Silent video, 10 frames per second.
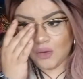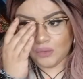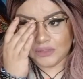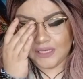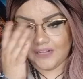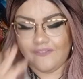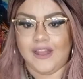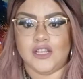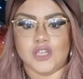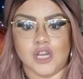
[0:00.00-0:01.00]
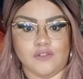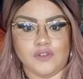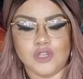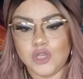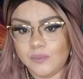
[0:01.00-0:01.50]
who take advantage of
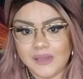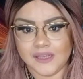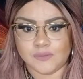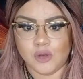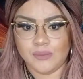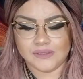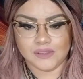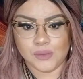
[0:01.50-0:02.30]
you being a small business